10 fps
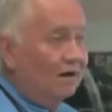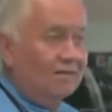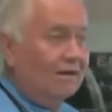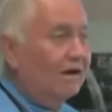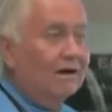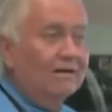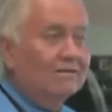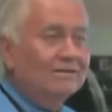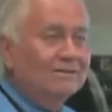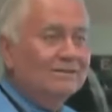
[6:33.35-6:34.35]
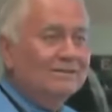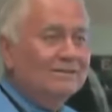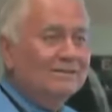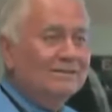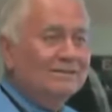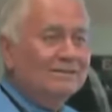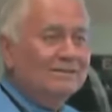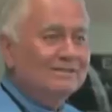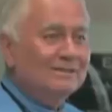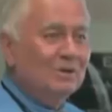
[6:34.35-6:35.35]
not there.
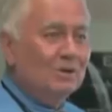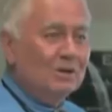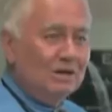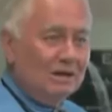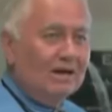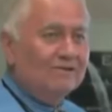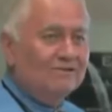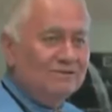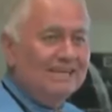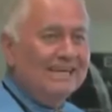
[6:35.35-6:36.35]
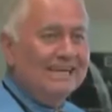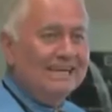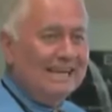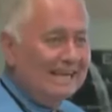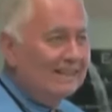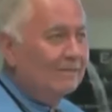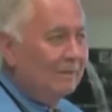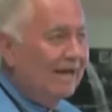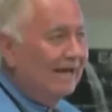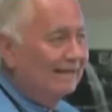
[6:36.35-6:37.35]
You cannot see it in the
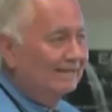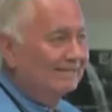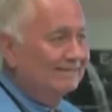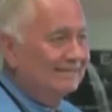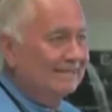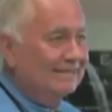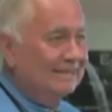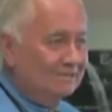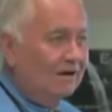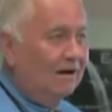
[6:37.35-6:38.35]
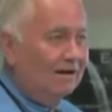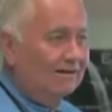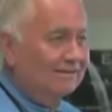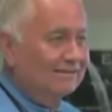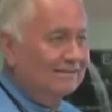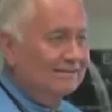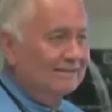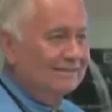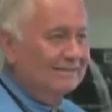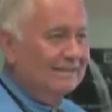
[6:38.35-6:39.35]
pan. It's gone.
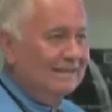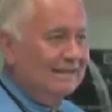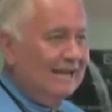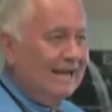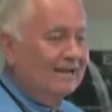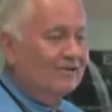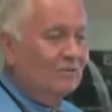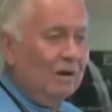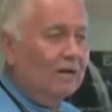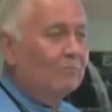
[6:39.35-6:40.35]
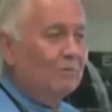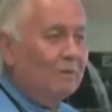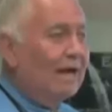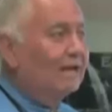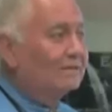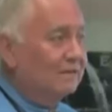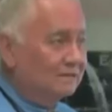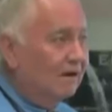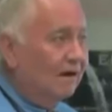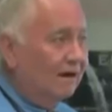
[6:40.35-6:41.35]
And its weighable mass
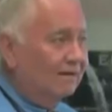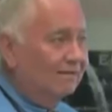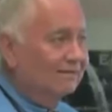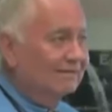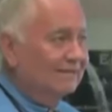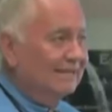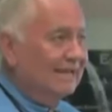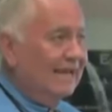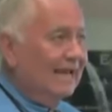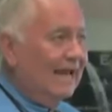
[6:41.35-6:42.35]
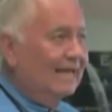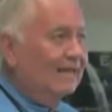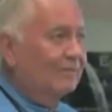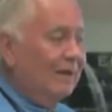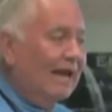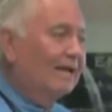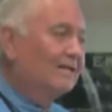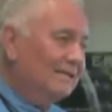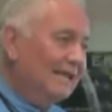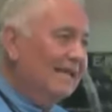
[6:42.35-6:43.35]
is gone. And the pan
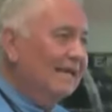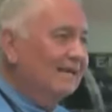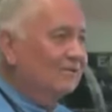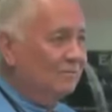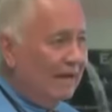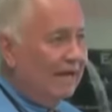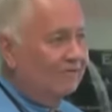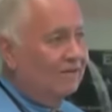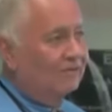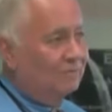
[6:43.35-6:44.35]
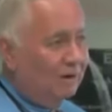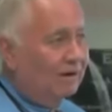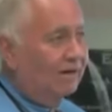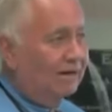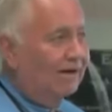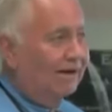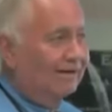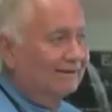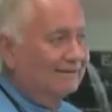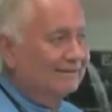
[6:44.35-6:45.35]
it's sitting in's mass is partly gone.